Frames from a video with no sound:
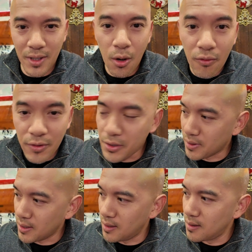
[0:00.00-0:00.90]
not
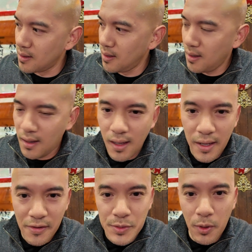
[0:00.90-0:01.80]
overcooking it.
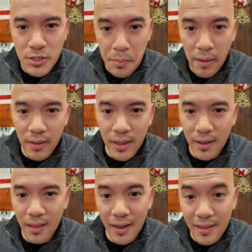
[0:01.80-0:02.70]
And you're supposed to marinate
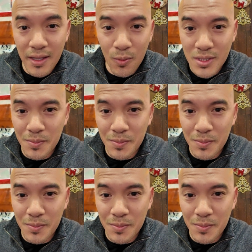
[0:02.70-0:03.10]
it lightly with